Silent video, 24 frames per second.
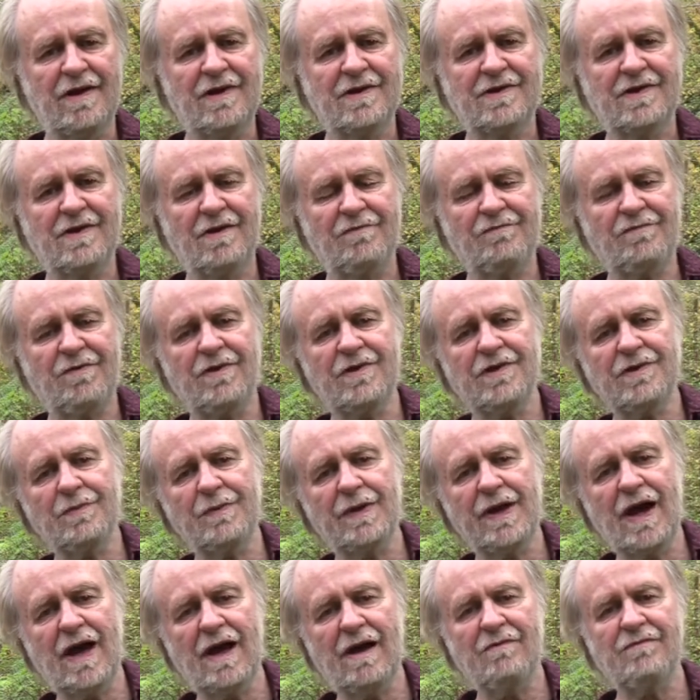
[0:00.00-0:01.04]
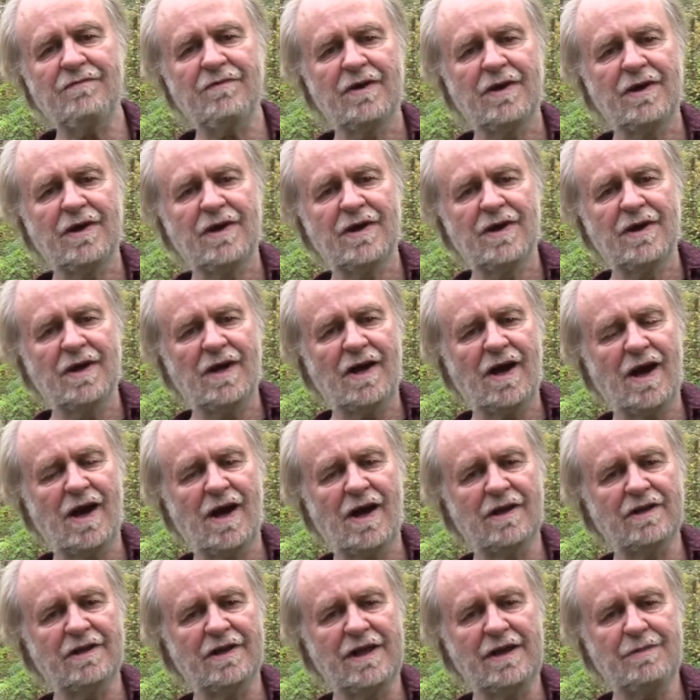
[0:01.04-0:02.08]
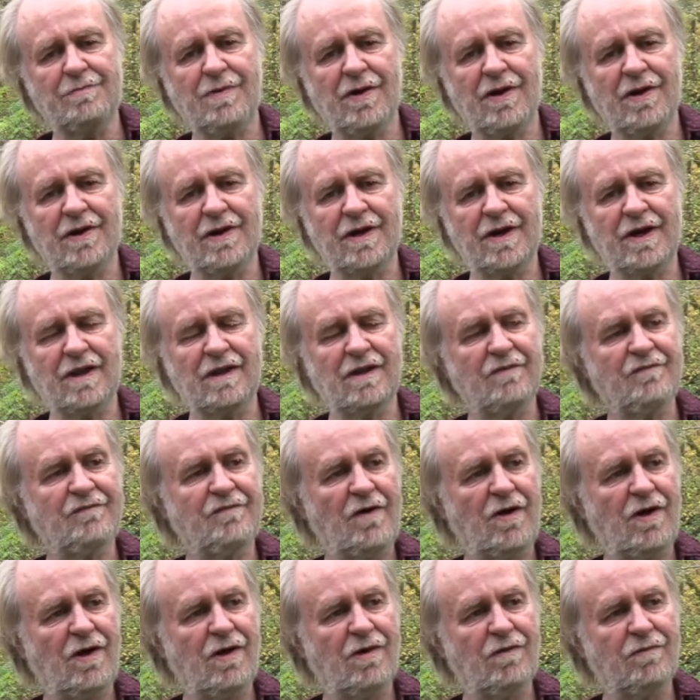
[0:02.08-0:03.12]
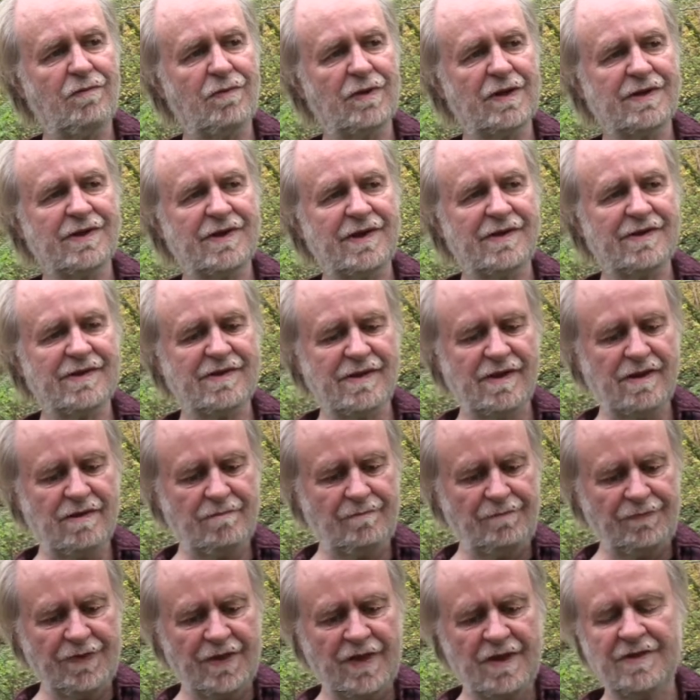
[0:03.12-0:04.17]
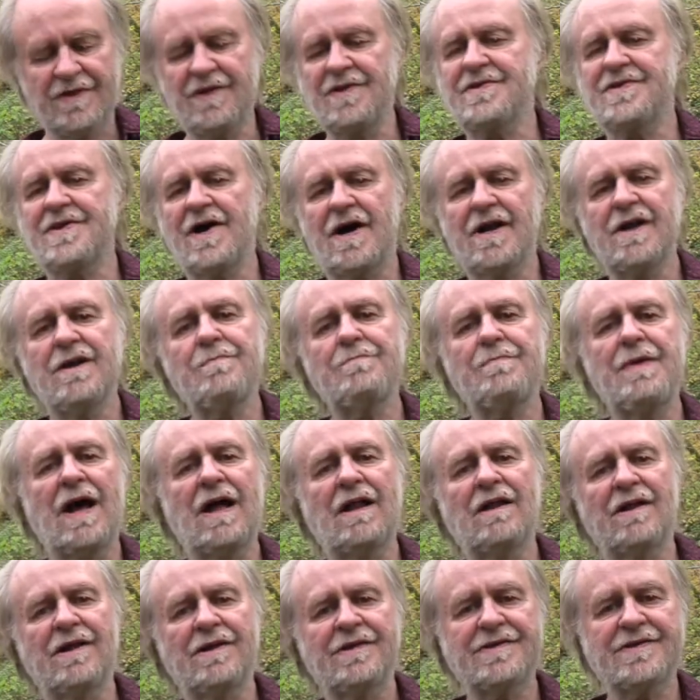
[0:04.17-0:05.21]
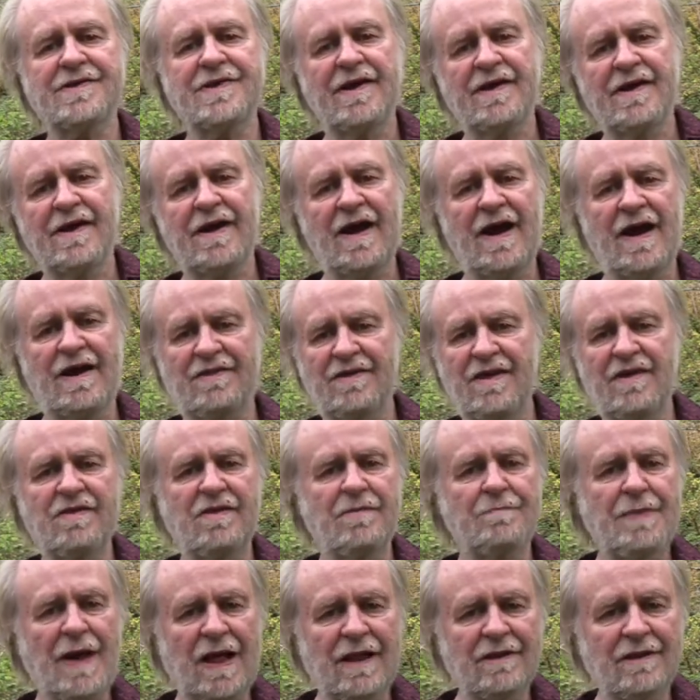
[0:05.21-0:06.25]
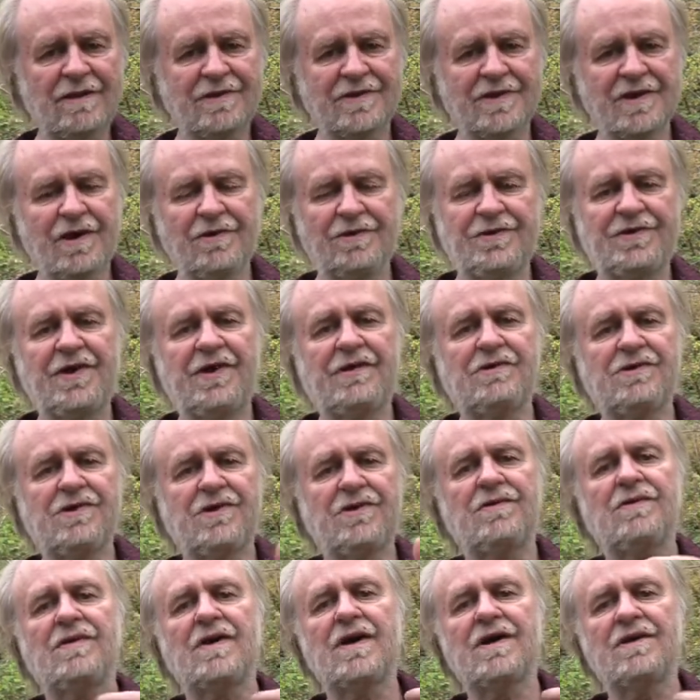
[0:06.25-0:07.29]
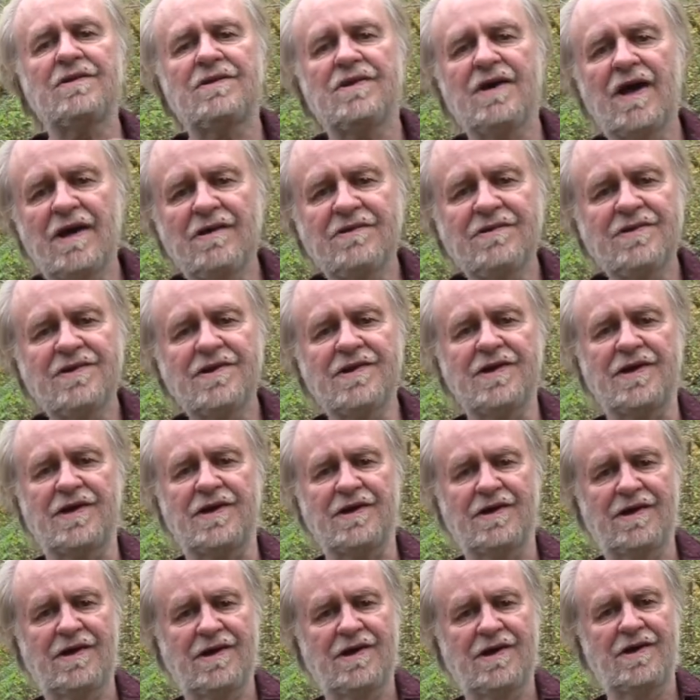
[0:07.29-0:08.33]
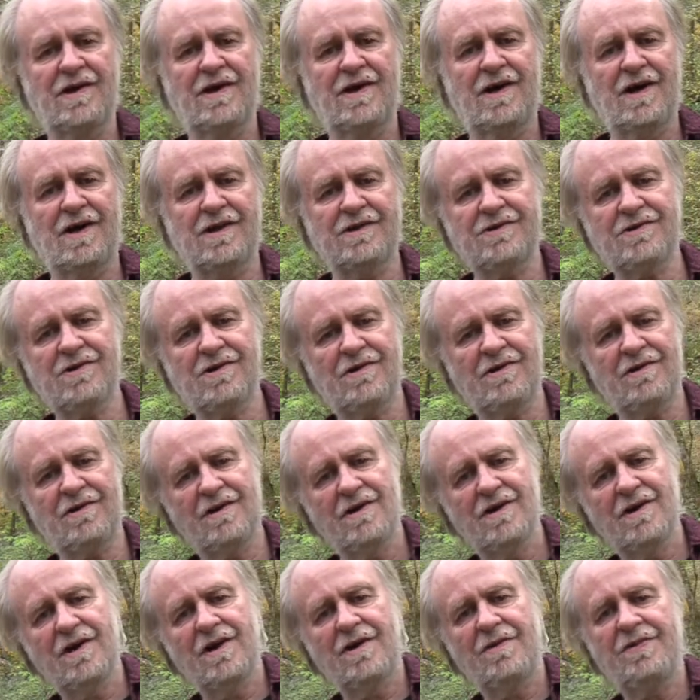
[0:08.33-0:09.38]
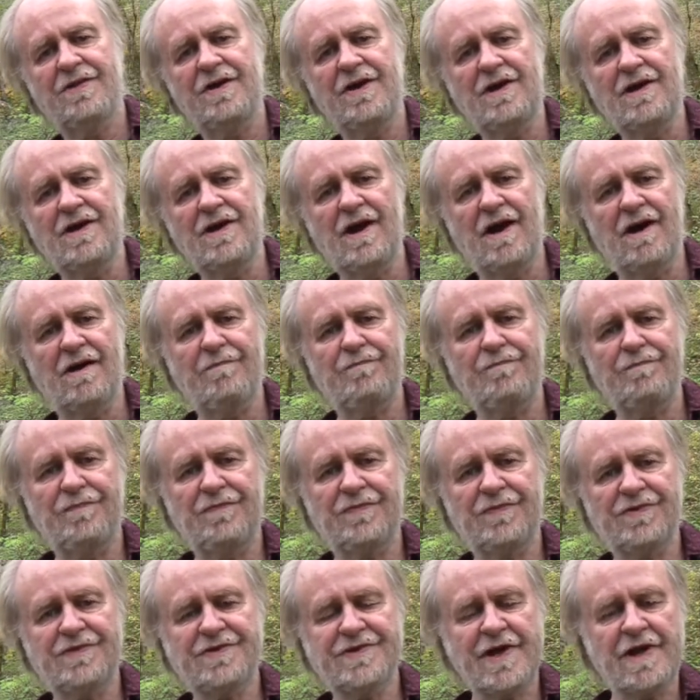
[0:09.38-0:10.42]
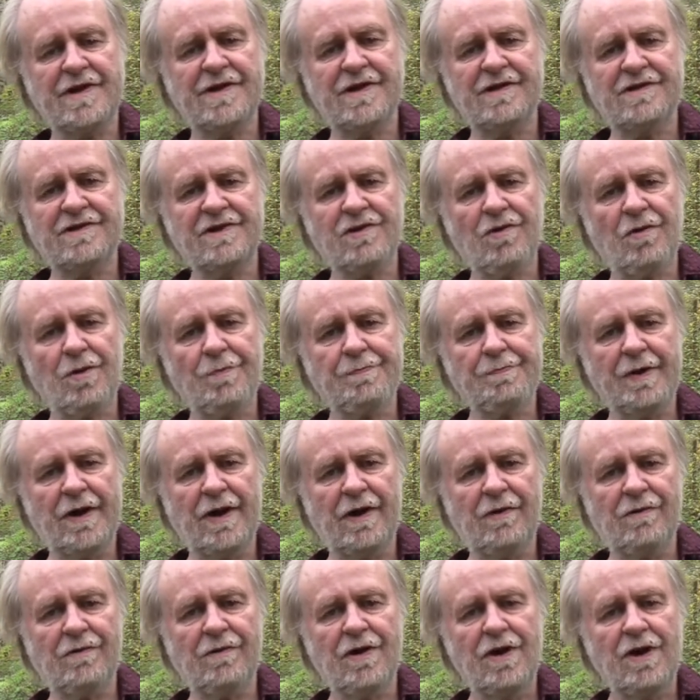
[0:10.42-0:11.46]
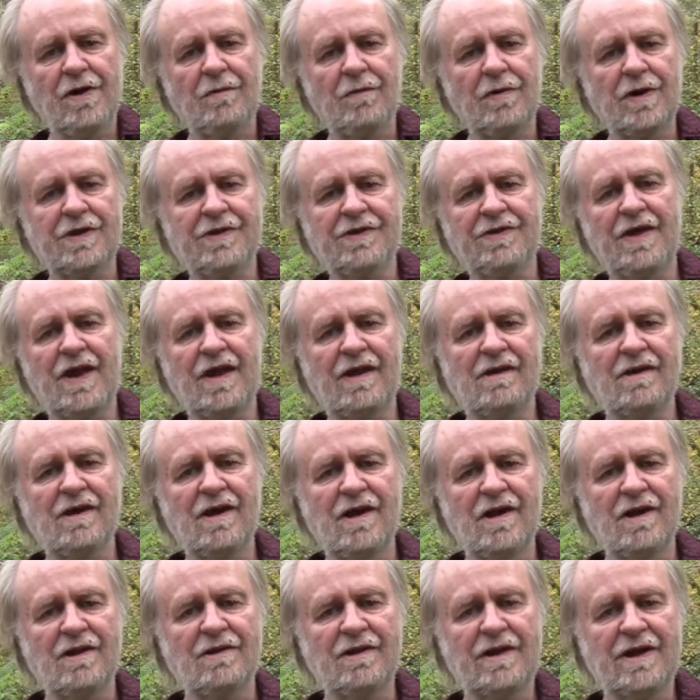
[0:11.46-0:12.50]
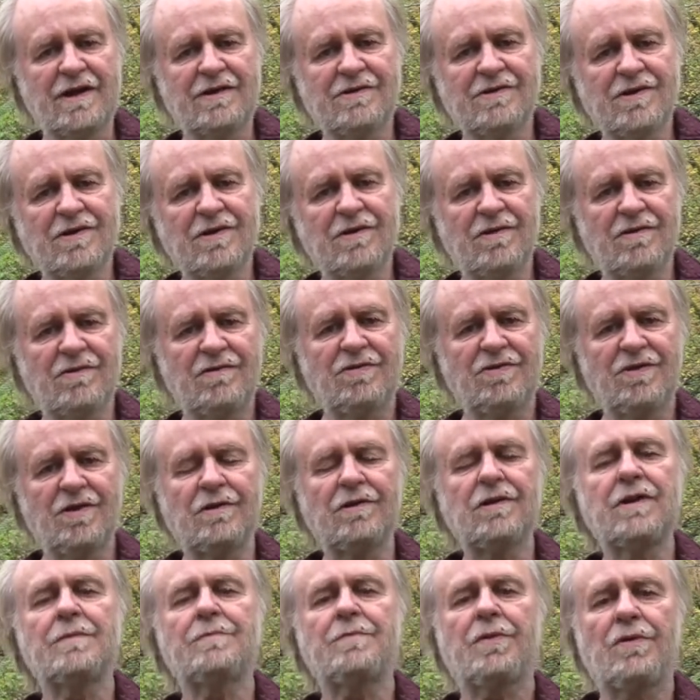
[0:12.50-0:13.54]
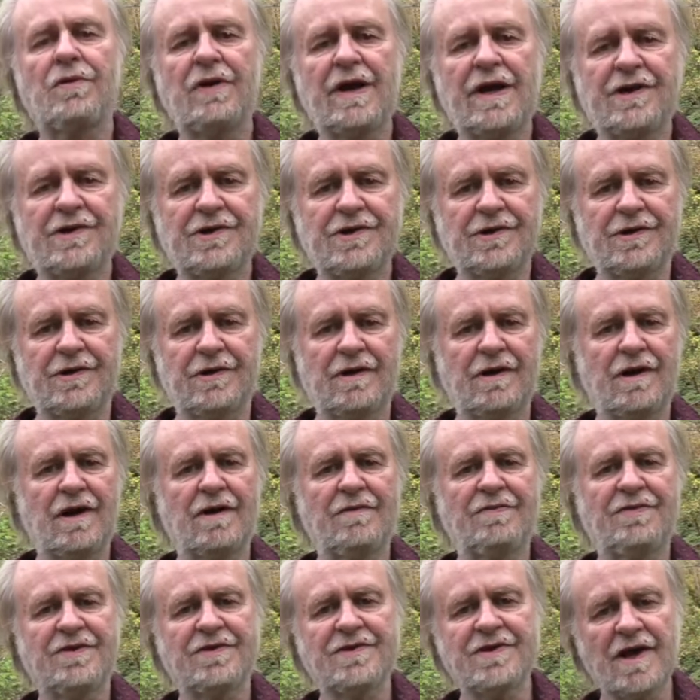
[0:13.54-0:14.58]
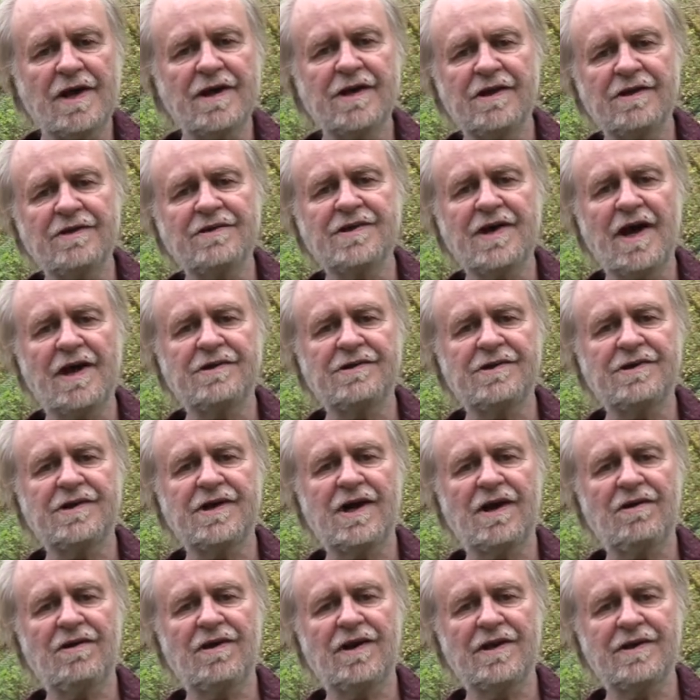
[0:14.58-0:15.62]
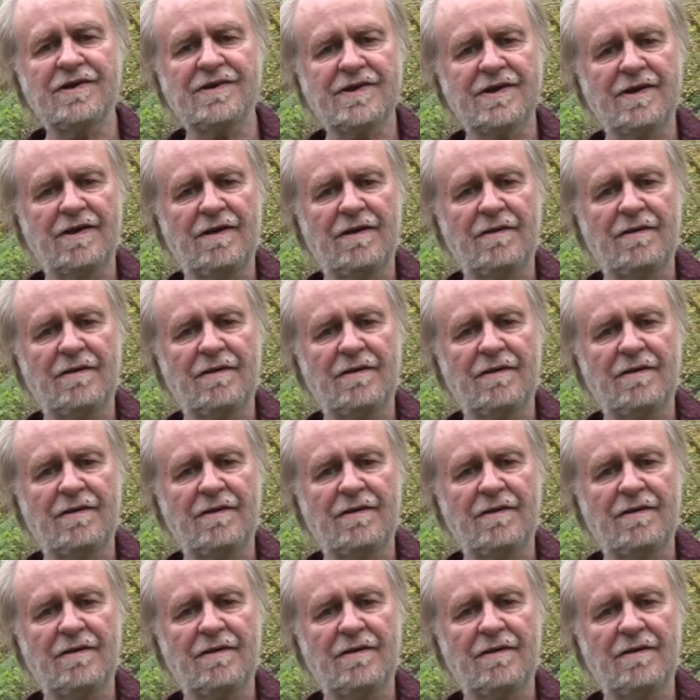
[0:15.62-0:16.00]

So first we have Libra in the fall, which is the sign of balance, and then the balance goes into intensity under the sun in Scorpio, which then leads to the liberation of the sun in Sagittarius.